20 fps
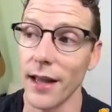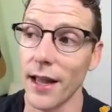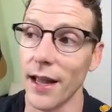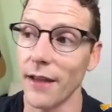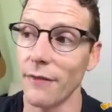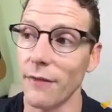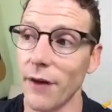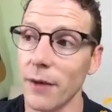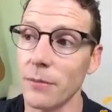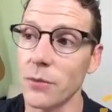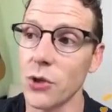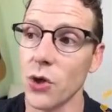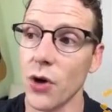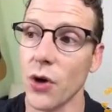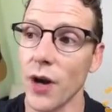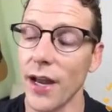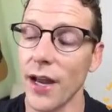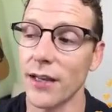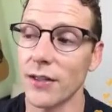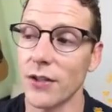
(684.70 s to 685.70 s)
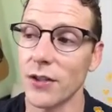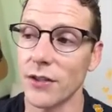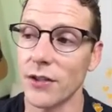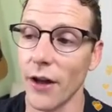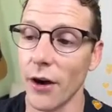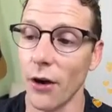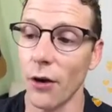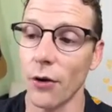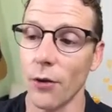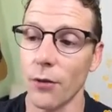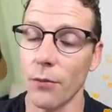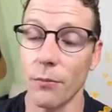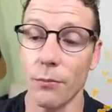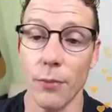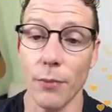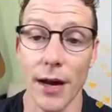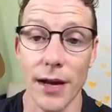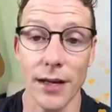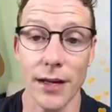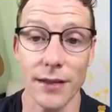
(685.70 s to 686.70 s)
if I'm trying to tell
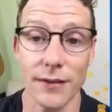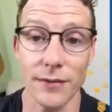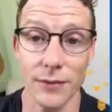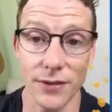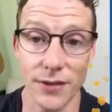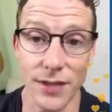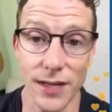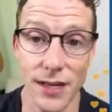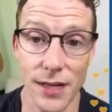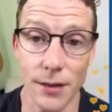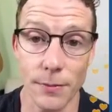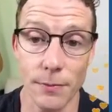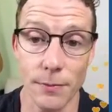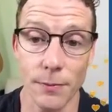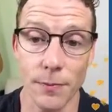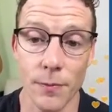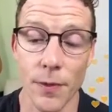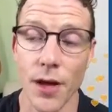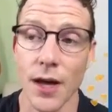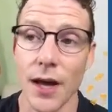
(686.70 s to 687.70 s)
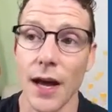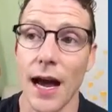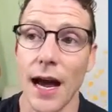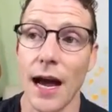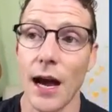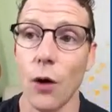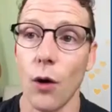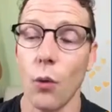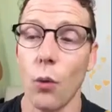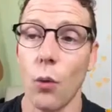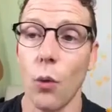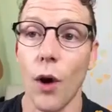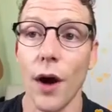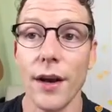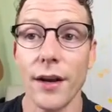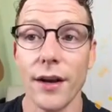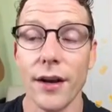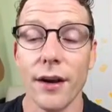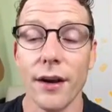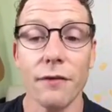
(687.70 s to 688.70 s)
my team
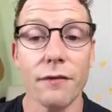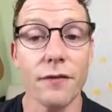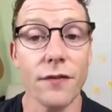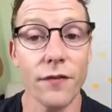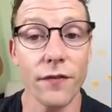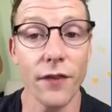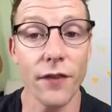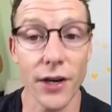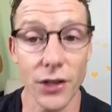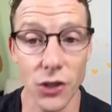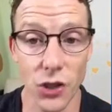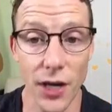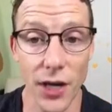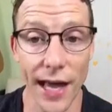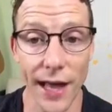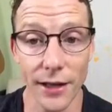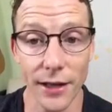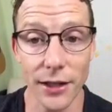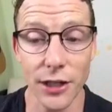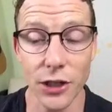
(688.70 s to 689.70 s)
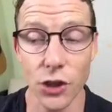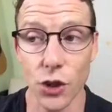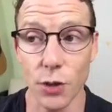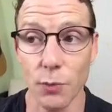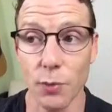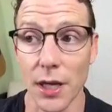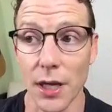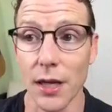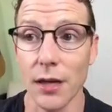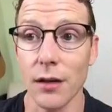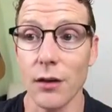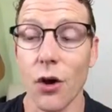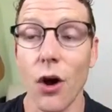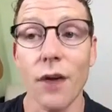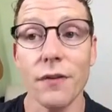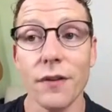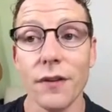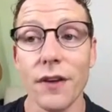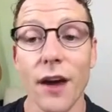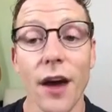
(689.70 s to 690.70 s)
what a functionality should be,
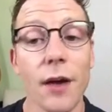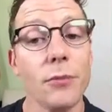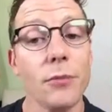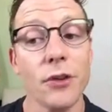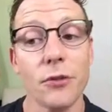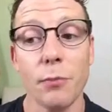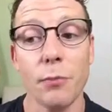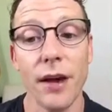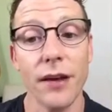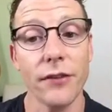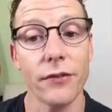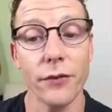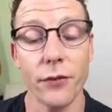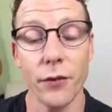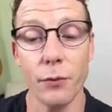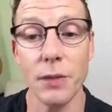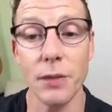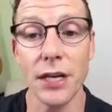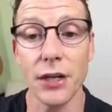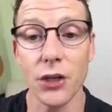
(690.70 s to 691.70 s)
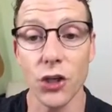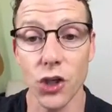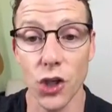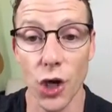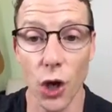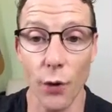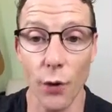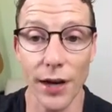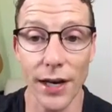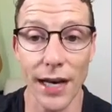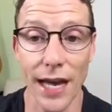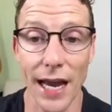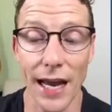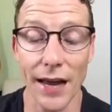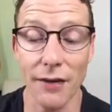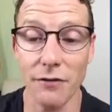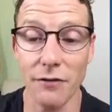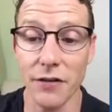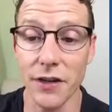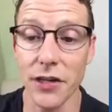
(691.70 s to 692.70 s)
oftentimes it's best for me to show it
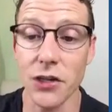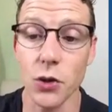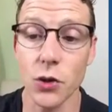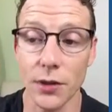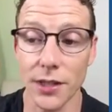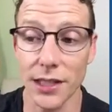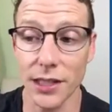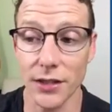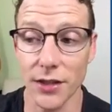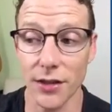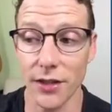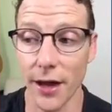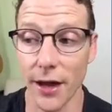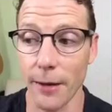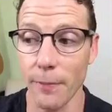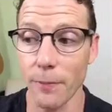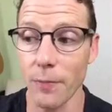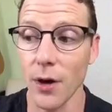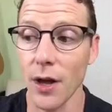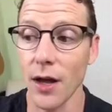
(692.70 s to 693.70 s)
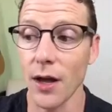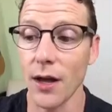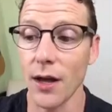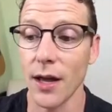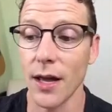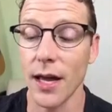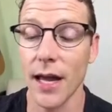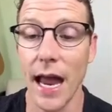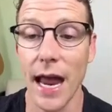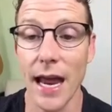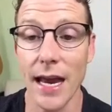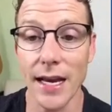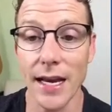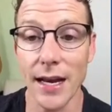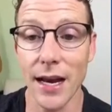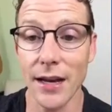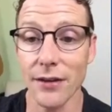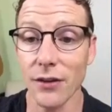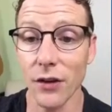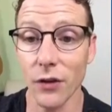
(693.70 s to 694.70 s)
visually to them in
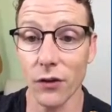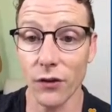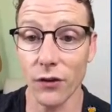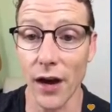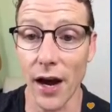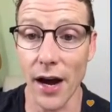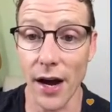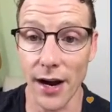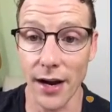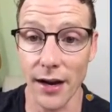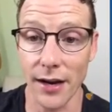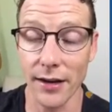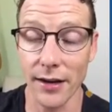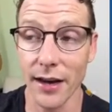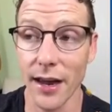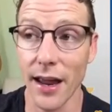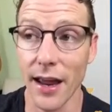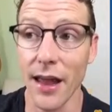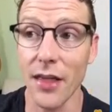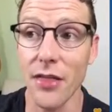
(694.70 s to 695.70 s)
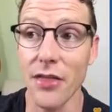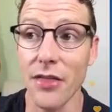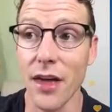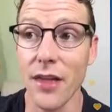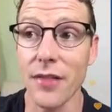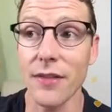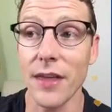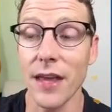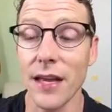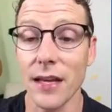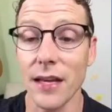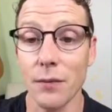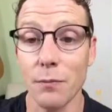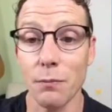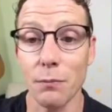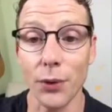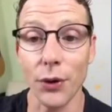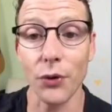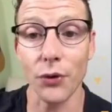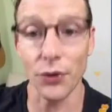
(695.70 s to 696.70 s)
a design, and then they can
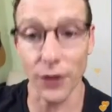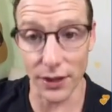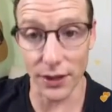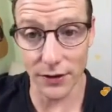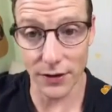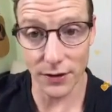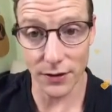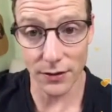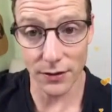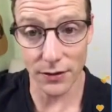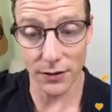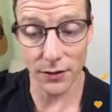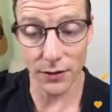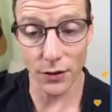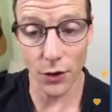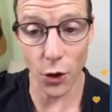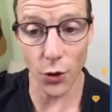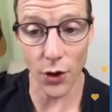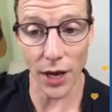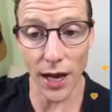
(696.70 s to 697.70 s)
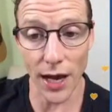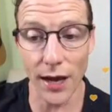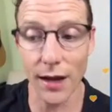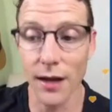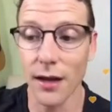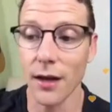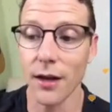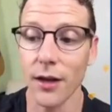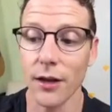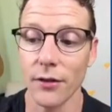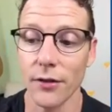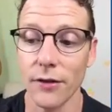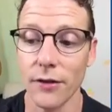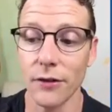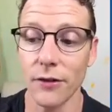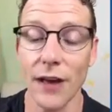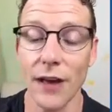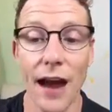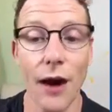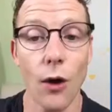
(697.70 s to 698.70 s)
build it. Okay, this
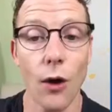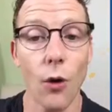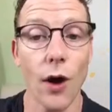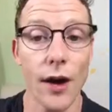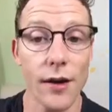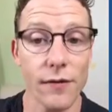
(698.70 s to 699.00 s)
is how